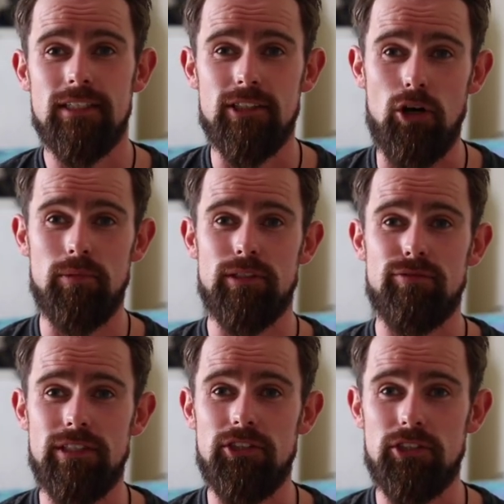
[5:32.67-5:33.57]
the hum of the
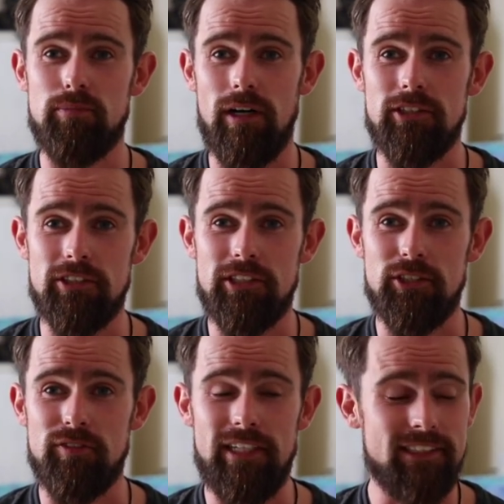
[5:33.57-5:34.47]
fridge is bothering you,
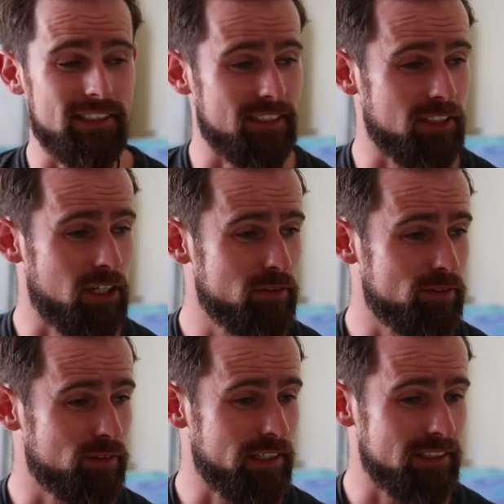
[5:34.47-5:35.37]
if anything, you know, if
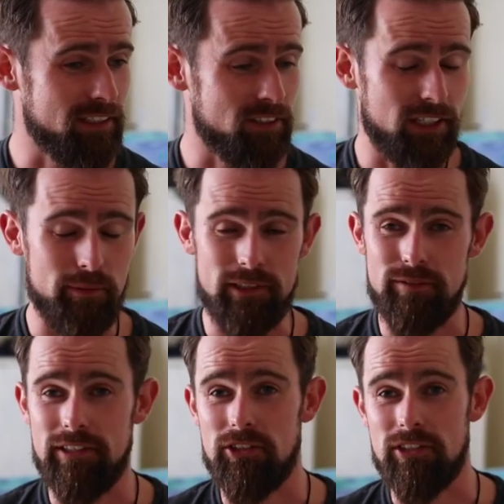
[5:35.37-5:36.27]
you have anything to say about the
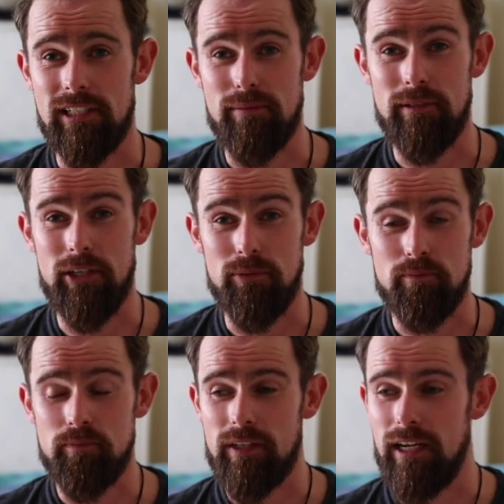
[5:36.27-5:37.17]
vids, just let me know.
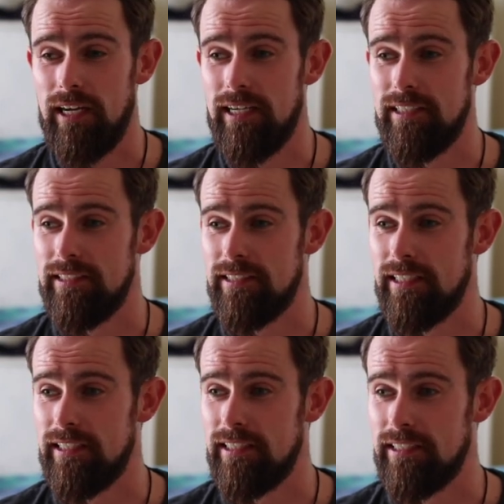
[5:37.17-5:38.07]
And
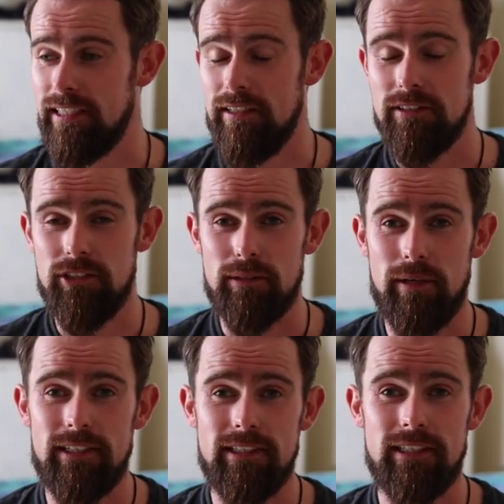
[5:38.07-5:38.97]
yeah, I'll check
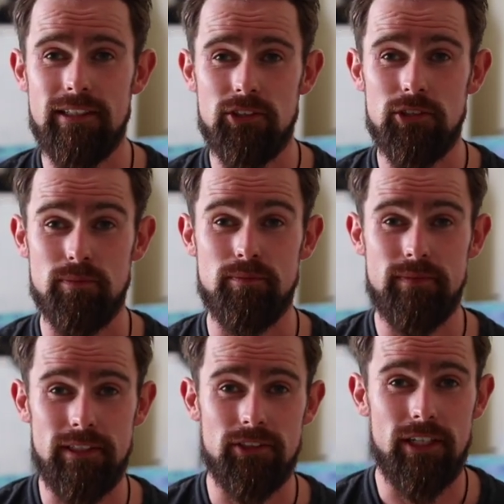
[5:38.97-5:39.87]
back in again soon. Thanks